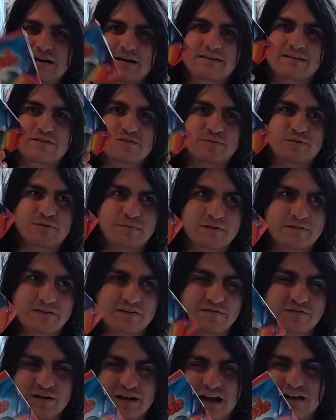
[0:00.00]
this is one of my
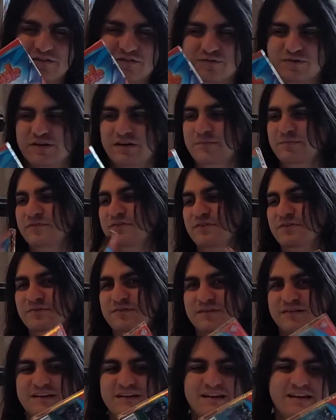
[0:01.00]
favorite casual games, so
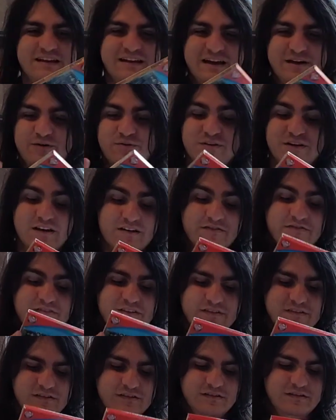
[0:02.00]
owning it
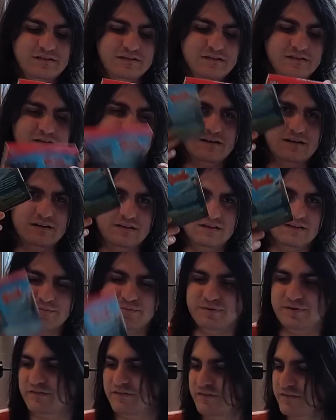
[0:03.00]
physically, yes
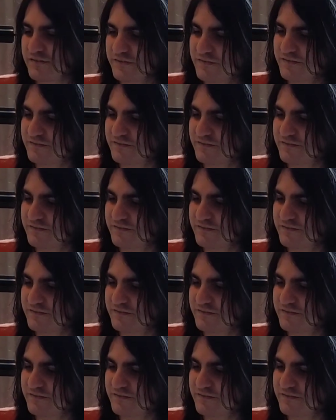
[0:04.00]
please.